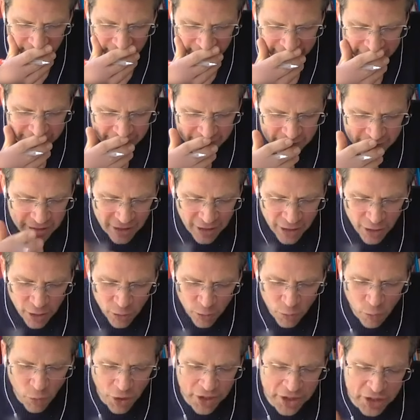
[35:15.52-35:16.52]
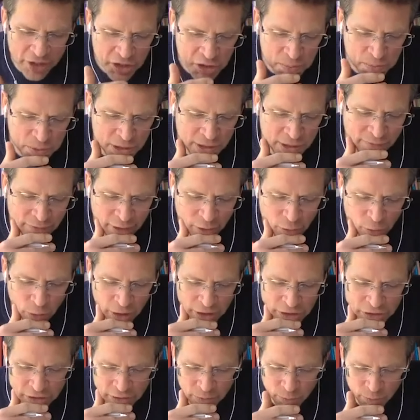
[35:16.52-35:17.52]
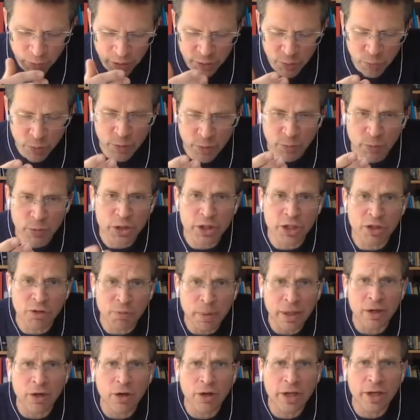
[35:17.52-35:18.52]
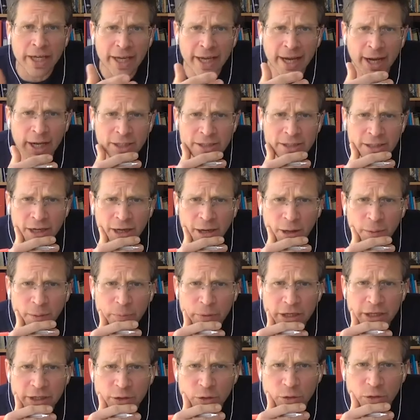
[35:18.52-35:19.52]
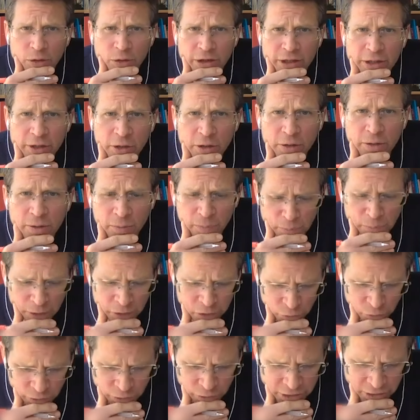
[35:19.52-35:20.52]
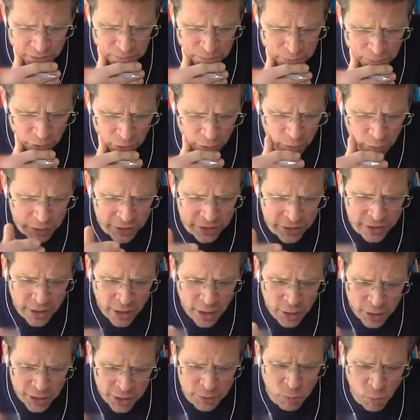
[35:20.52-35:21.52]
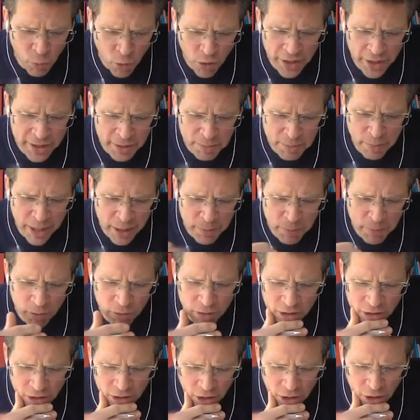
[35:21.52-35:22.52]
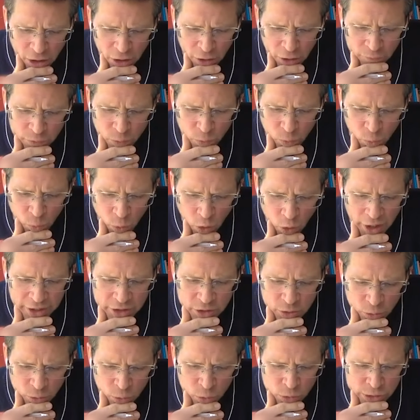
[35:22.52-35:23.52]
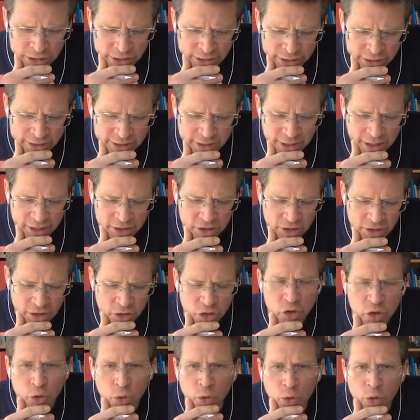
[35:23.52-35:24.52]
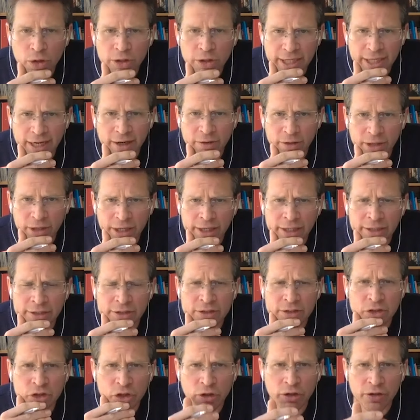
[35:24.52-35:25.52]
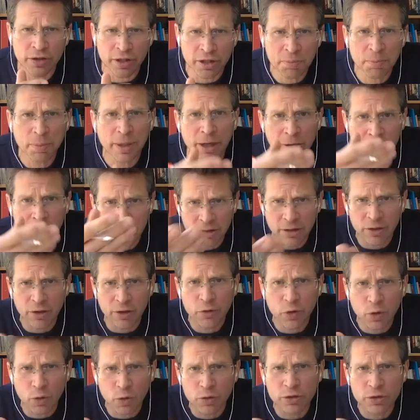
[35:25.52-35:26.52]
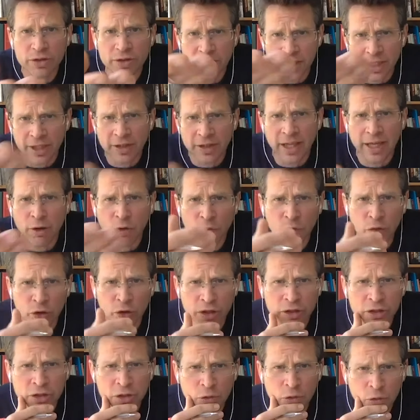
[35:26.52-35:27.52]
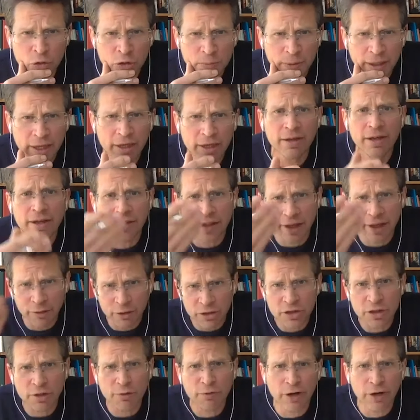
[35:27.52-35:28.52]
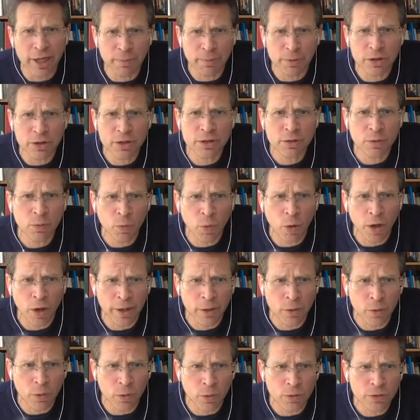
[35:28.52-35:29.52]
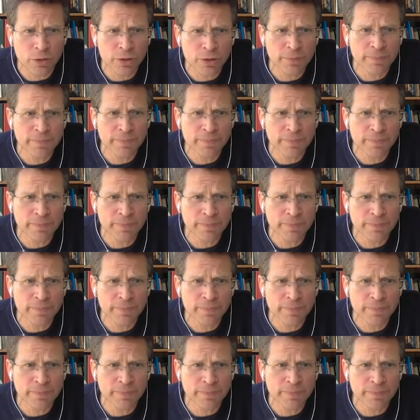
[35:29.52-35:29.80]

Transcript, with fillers: leads into quite a specific question, which you've been looking at in your most recent book, which is why did people carve white horses into the chalk downlands during this period? And of course, near the hill fort you just talked about, there is the famous White Horse.